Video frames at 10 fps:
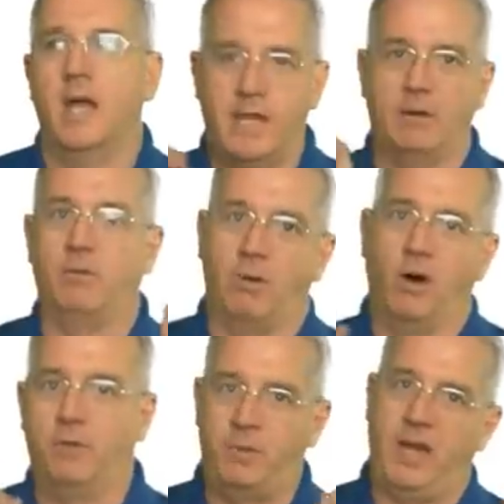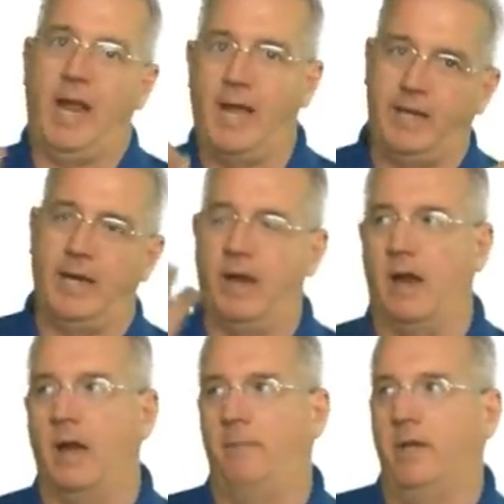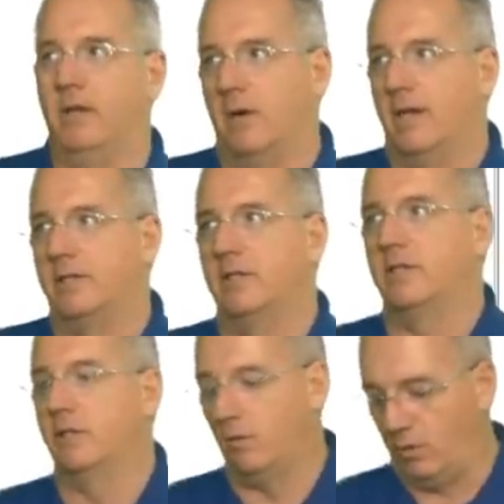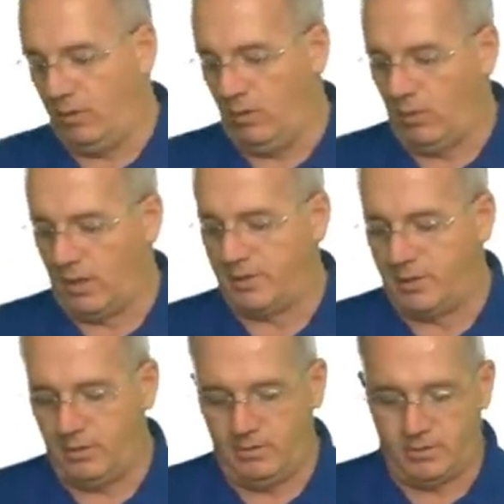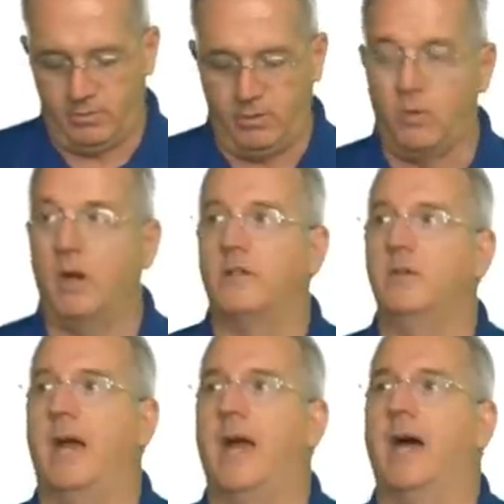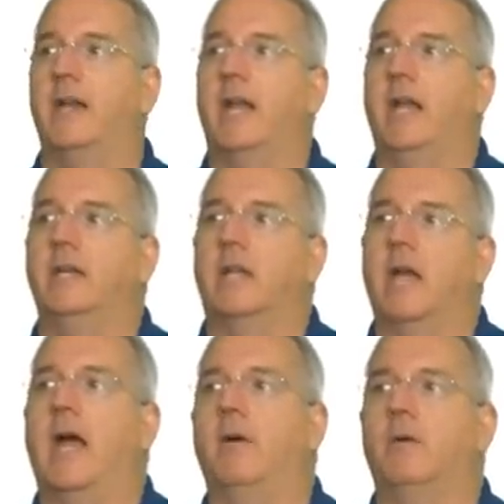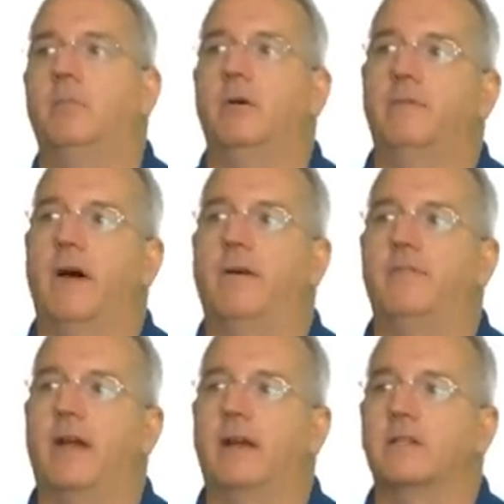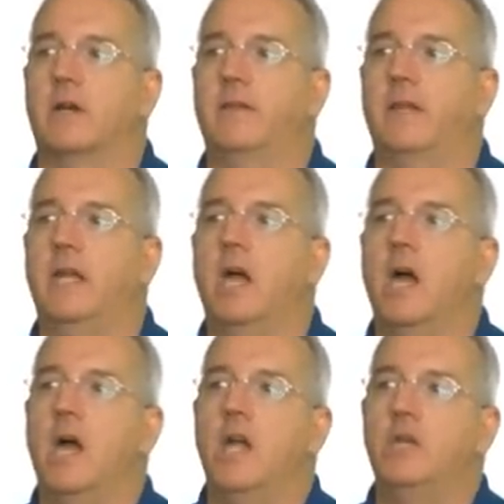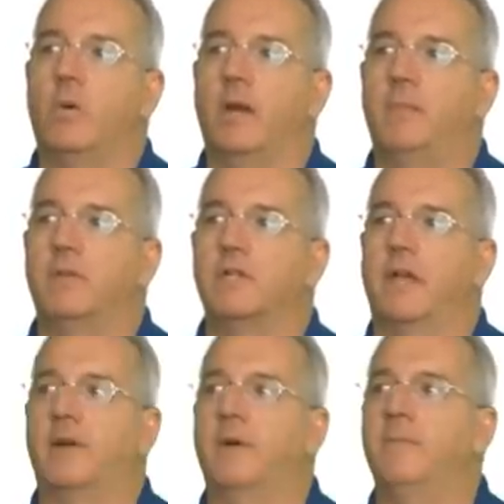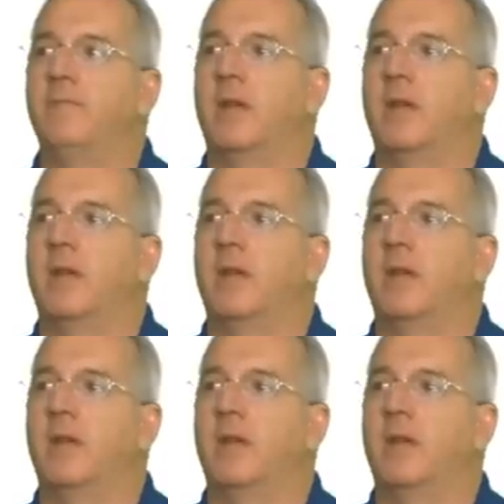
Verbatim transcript: they will both be handing out I P addresses. So what we want to do is we want to add a delay. We'll put five seconds on the twenty percenter,